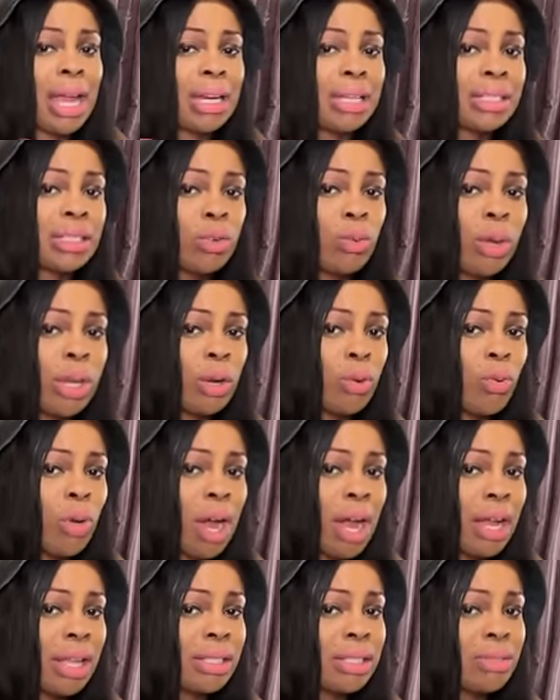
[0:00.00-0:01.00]
this Queen of
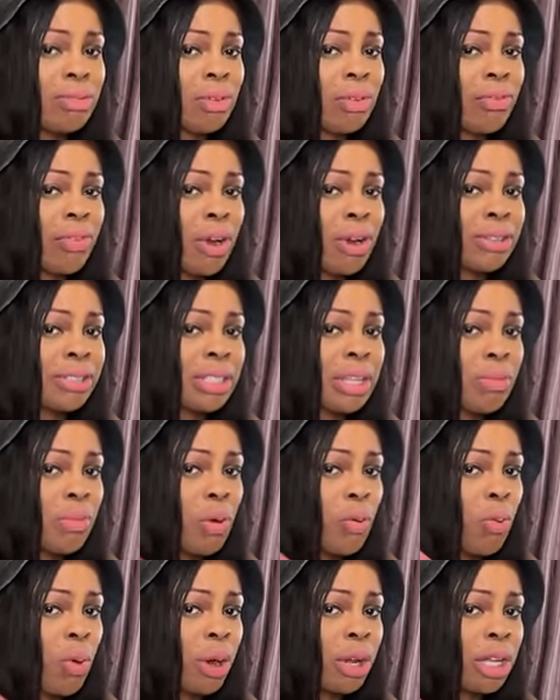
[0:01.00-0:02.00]
Wands in reverse. They
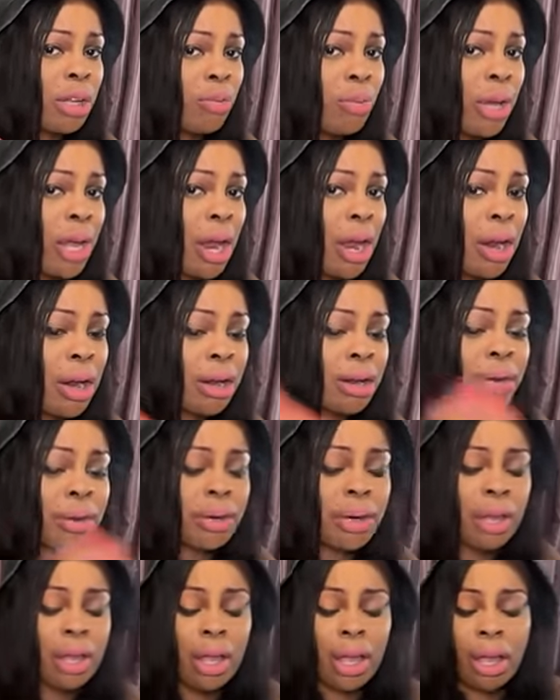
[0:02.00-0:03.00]
were working with
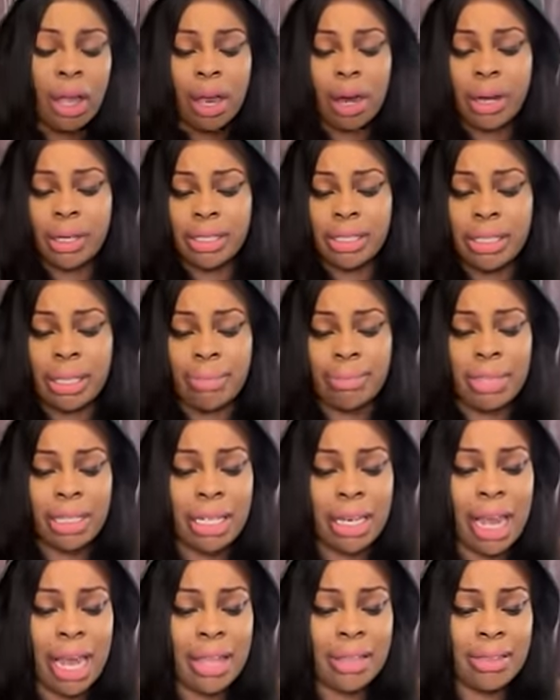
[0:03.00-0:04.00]
her or
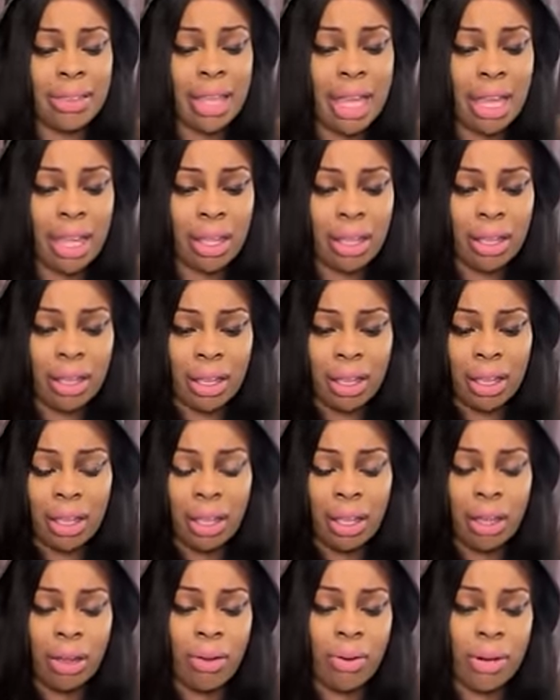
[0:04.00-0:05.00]
something like that.
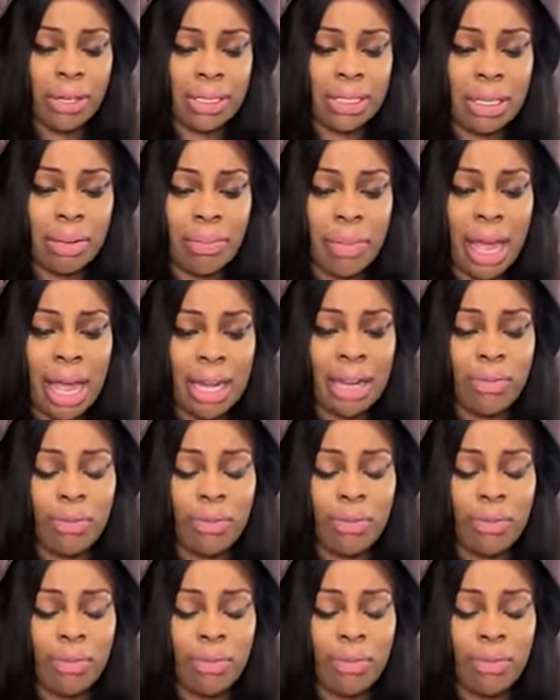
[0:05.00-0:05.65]
Or somebody